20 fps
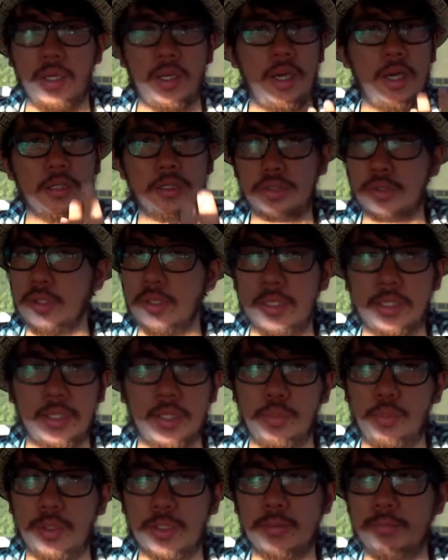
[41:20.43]
I
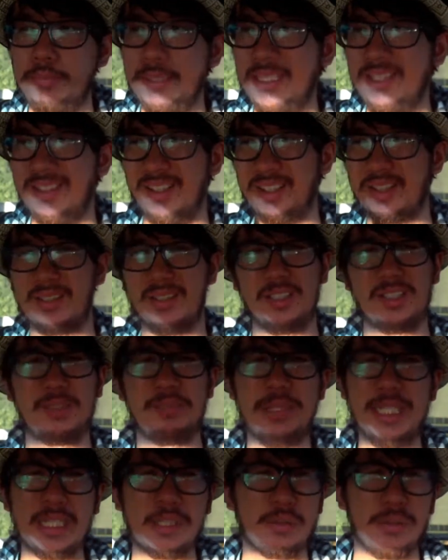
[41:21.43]
want to be like a
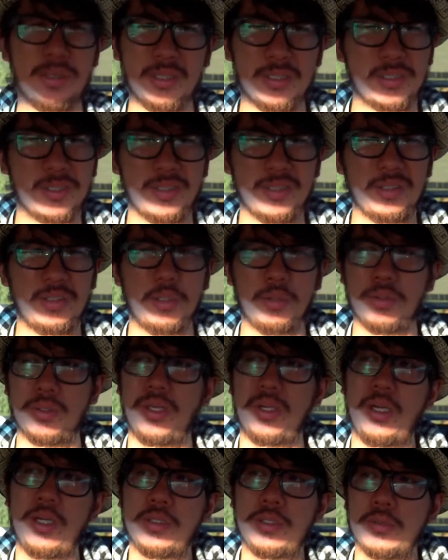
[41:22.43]
speaker, you
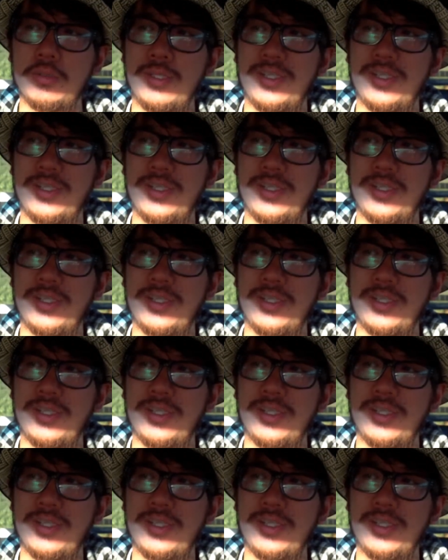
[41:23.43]
know,